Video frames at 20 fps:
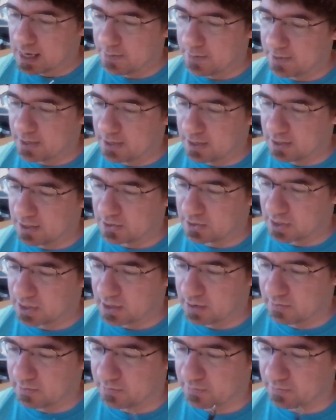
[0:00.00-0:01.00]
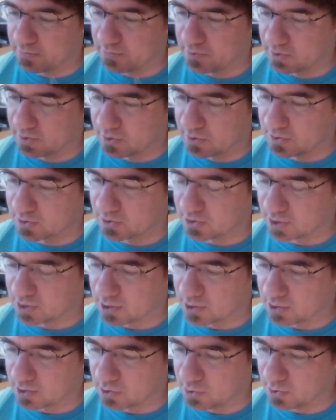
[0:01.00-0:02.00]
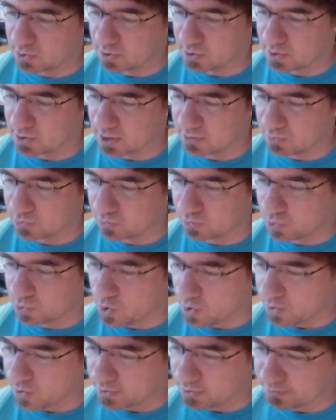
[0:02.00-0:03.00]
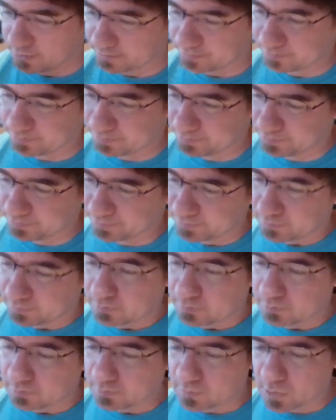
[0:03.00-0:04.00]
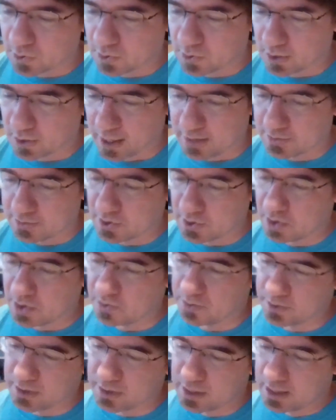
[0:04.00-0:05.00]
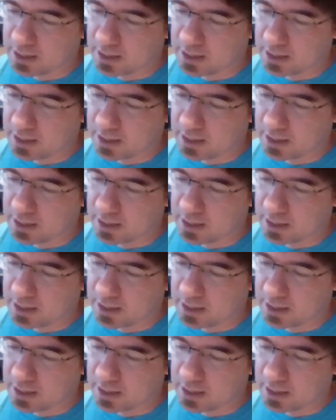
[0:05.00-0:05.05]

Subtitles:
because of the two successful rolls. Okay, so